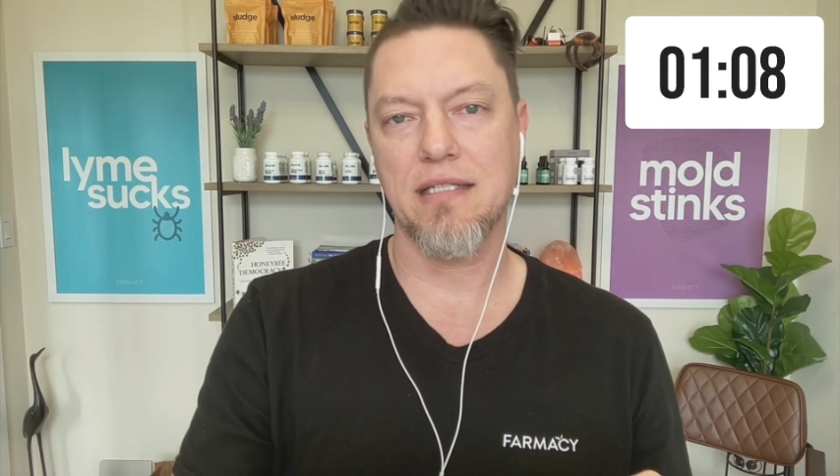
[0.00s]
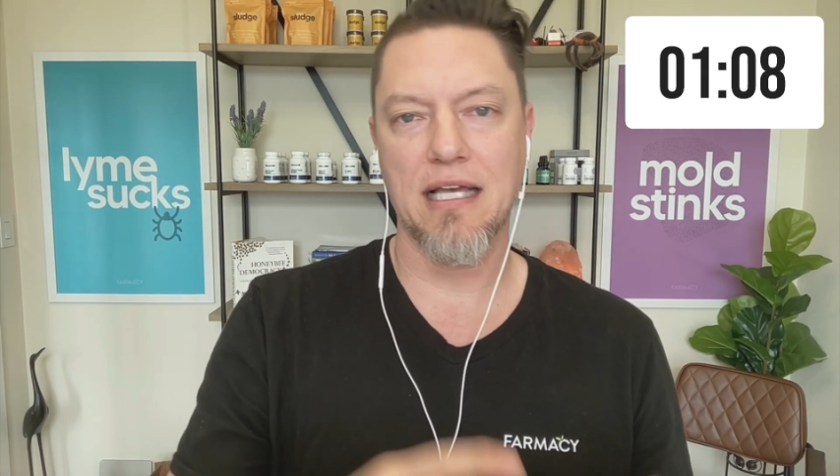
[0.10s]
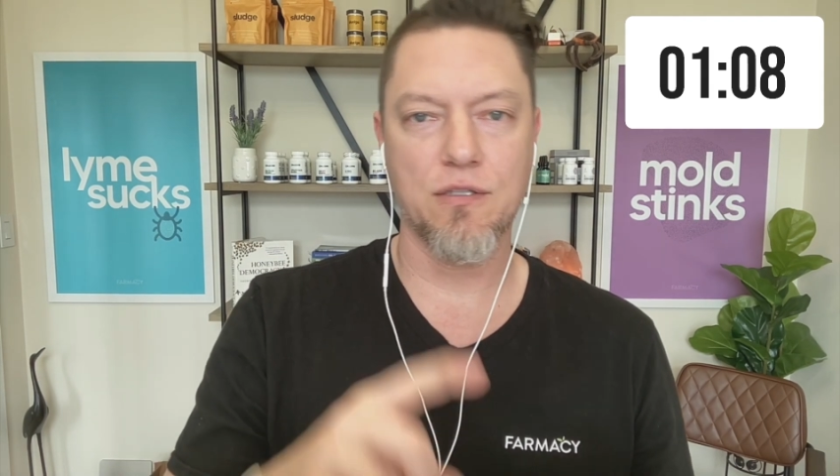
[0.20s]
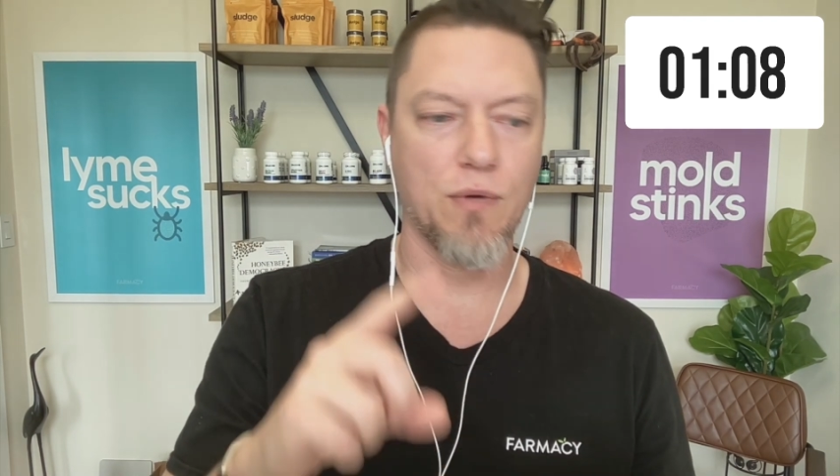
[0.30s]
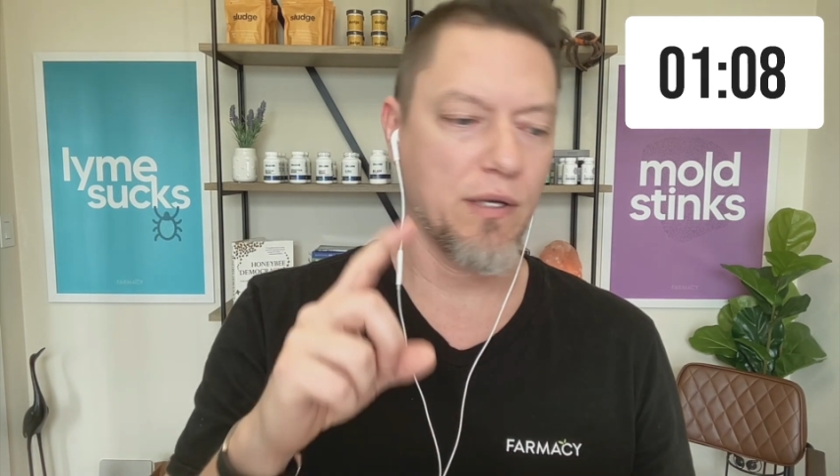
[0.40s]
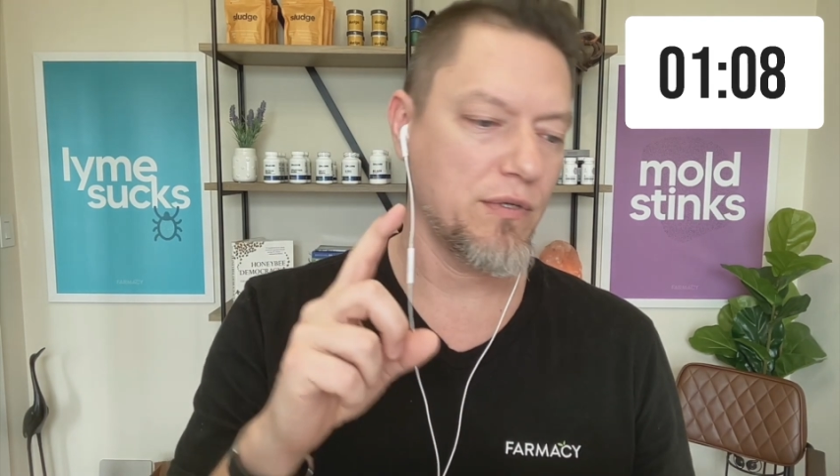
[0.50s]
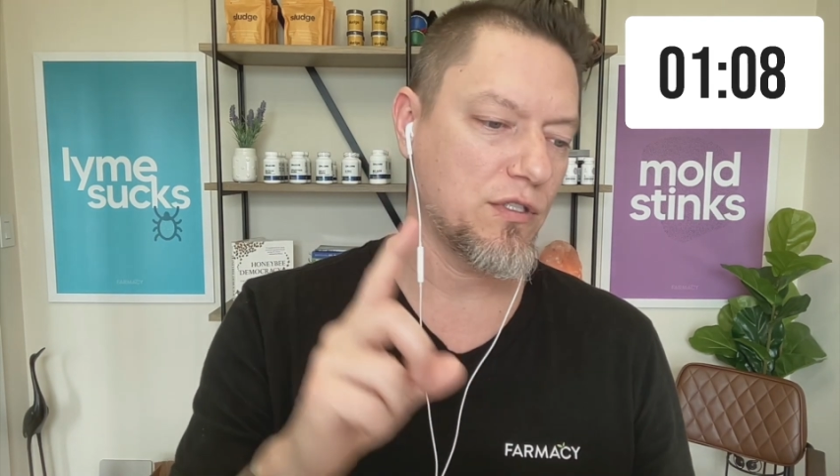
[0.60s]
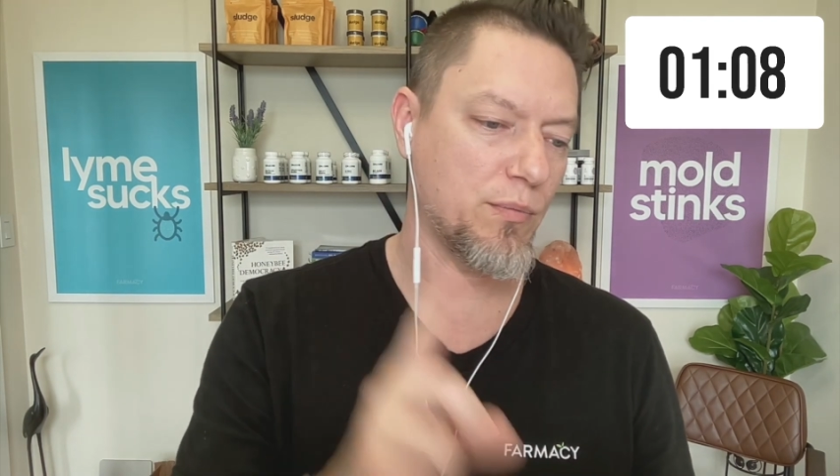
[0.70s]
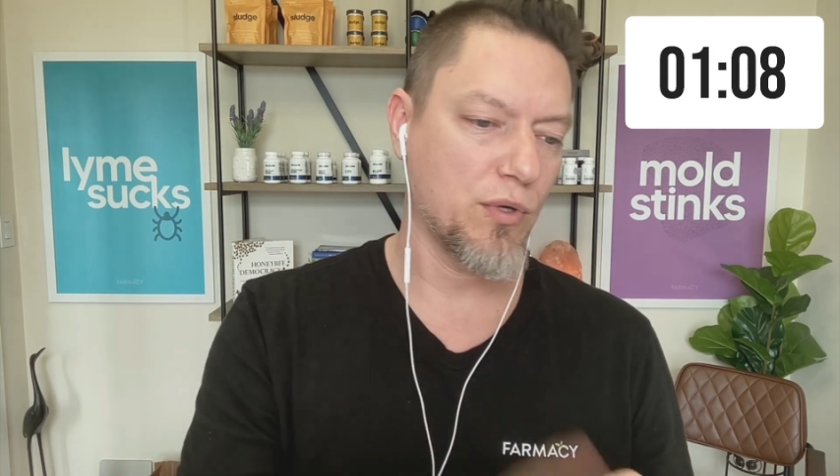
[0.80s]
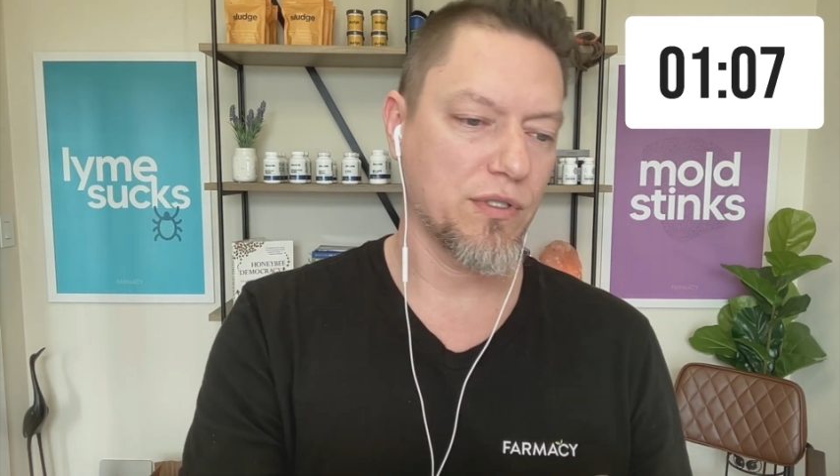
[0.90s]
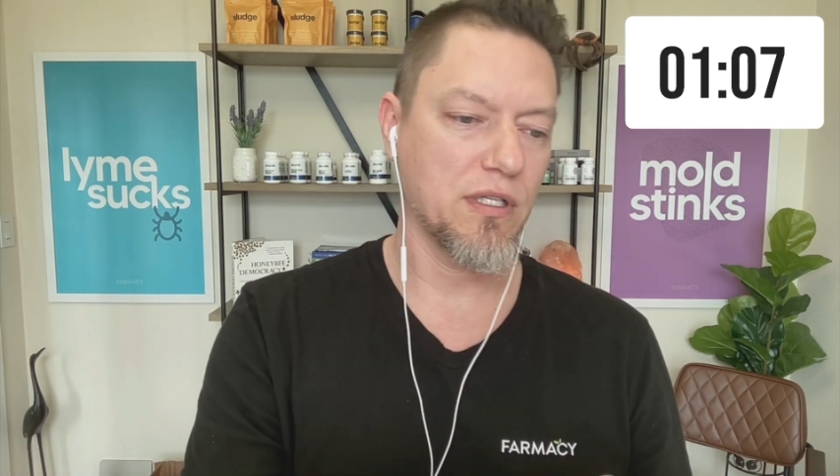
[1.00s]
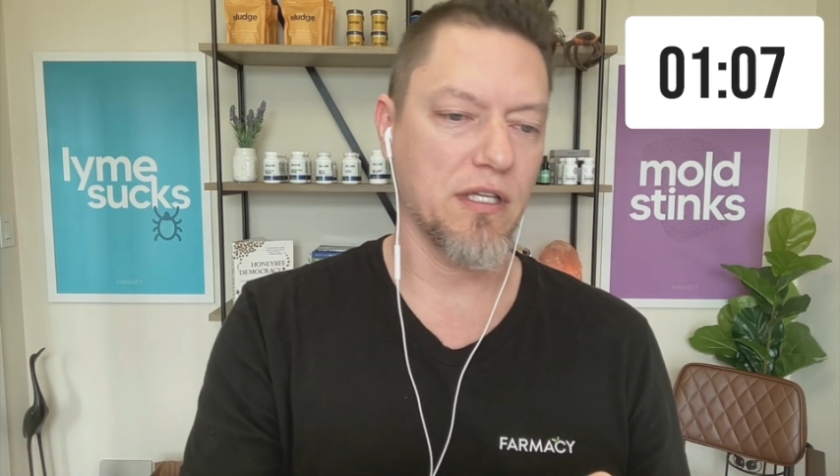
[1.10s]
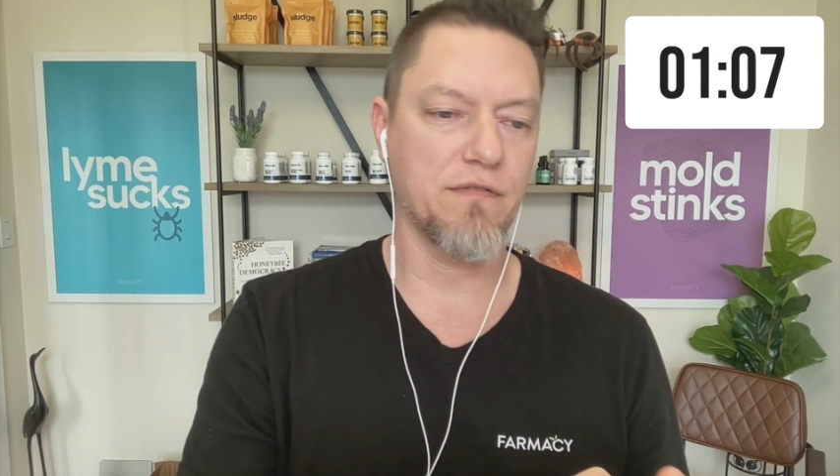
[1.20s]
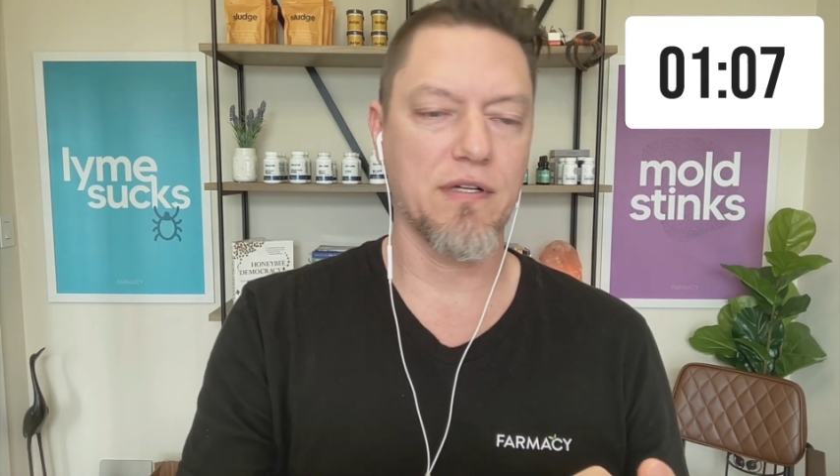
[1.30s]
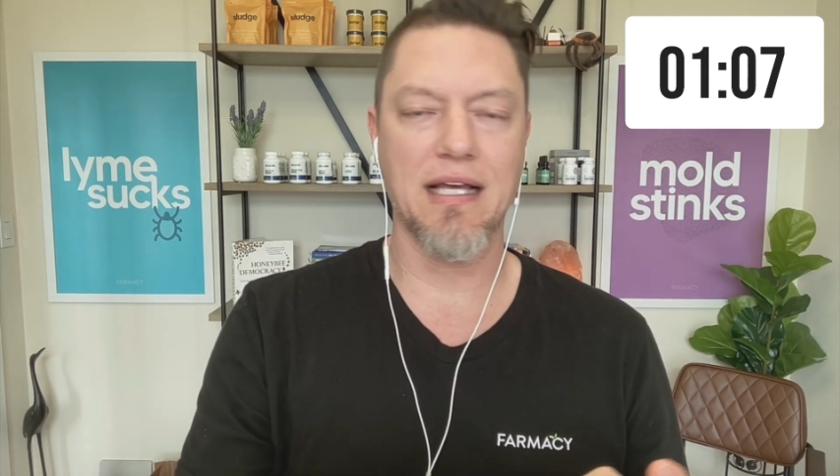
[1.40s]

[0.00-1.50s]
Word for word: That's why we support the liver.